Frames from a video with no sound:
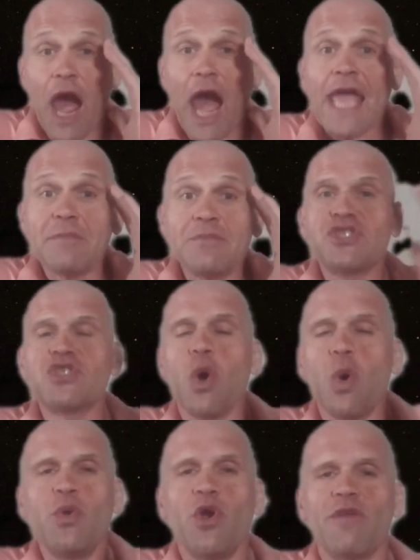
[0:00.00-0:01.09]
I am
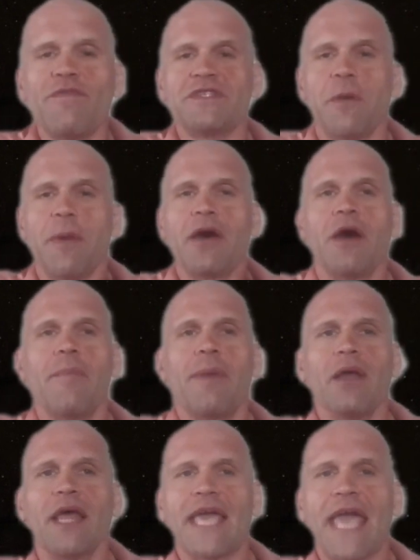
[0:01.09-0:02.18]
so nervous
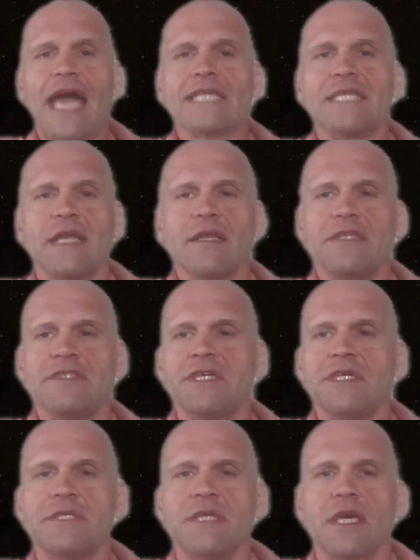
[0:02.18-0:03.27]
about like accidentally
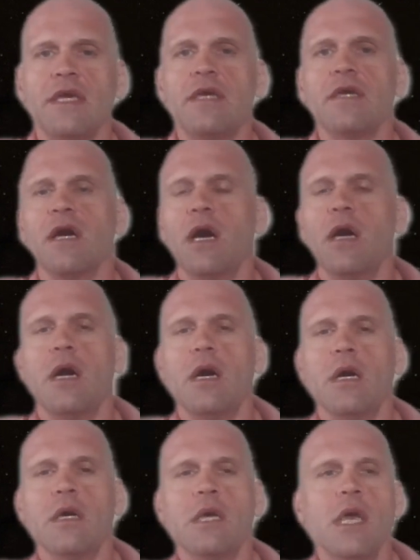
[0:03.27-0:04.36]
CCing.
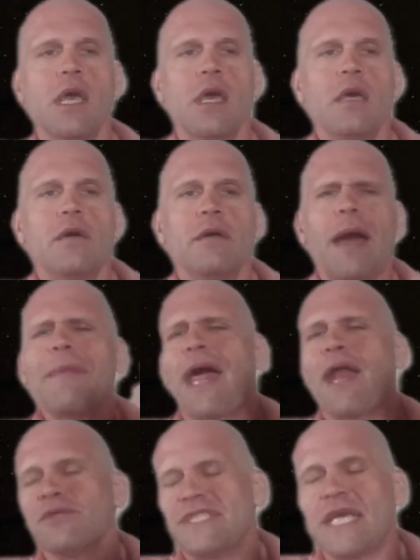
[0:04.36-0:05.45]
I mean, I
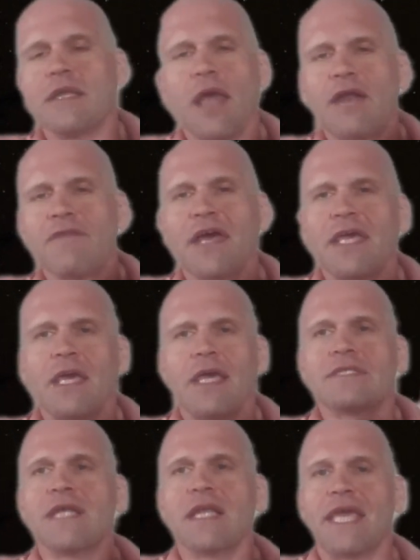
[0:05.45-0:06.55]
don't send a lot of like,
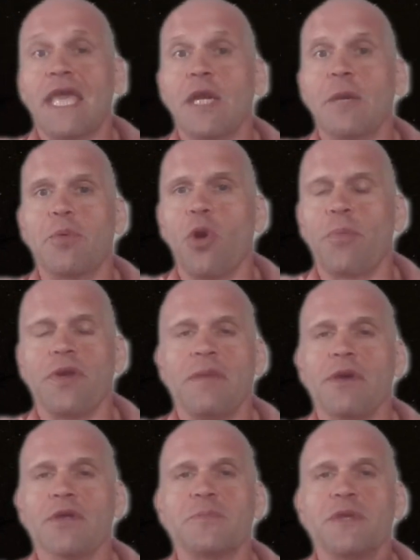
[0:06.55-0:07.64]
it's not like inappropriate
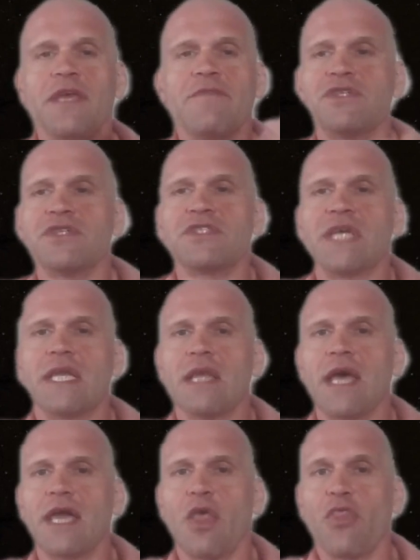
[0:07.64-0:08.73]
emails, but even just sending
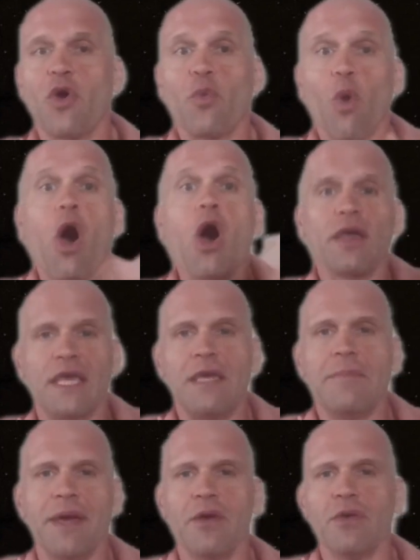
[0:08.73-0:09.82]
like the wrong
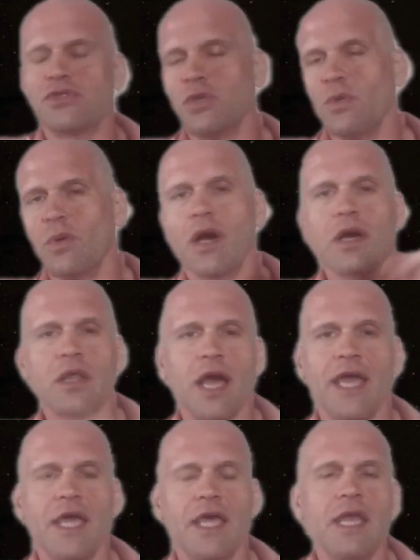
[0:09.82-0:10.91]
email to a
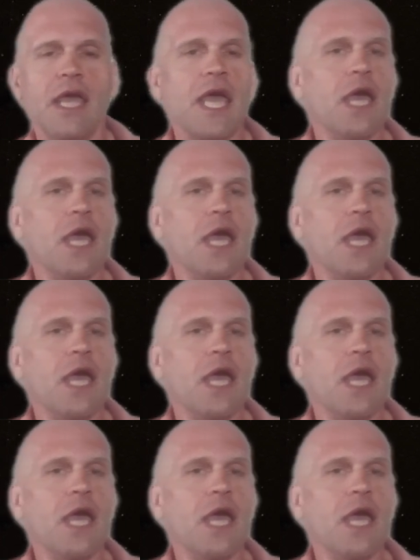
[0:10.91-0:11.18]
client